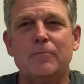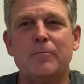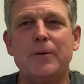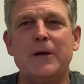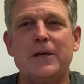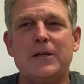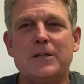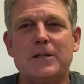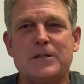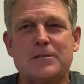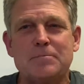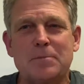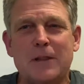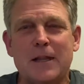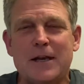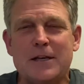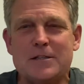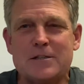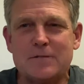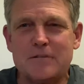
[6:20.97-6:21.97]
be in this
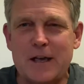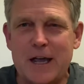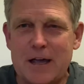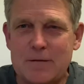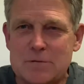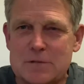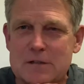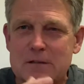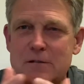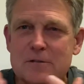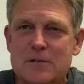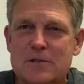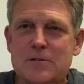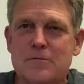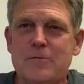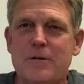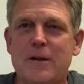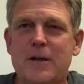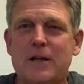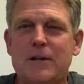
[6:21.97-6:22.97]
place of absolute
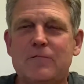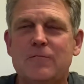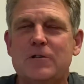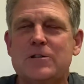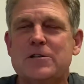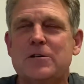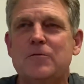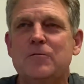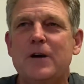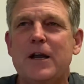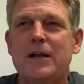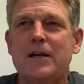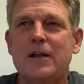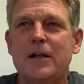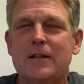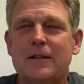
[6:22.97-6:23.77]
surrender,